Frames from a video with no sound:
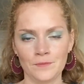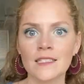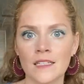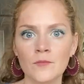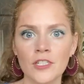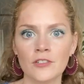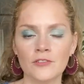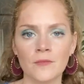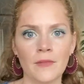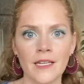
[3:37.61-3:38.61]
Some
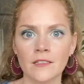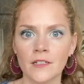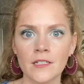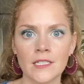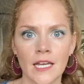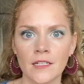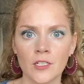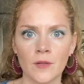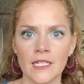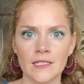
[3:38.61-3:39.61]
children might learn 10 to
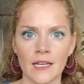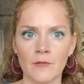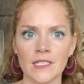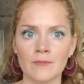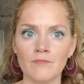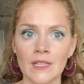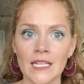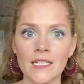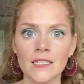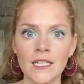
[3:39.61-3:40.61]
20 sight words
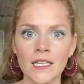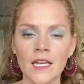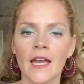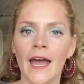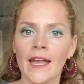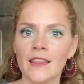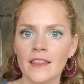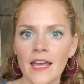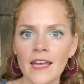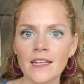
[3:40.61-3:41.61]
immediately and
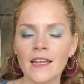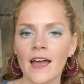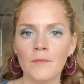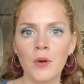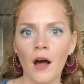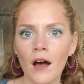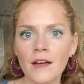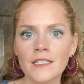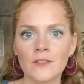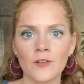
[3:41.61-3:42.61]
then
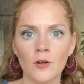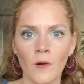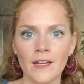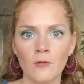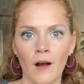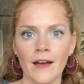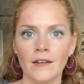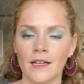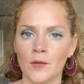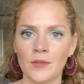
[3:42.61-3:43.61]
pause for quite a while
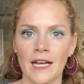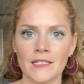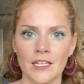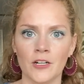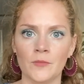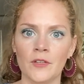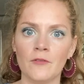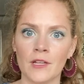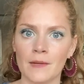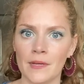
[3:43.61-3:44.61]
on a plateau
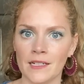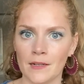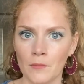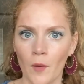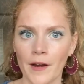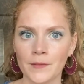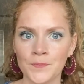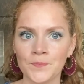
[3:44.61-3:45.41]
before they pick up more.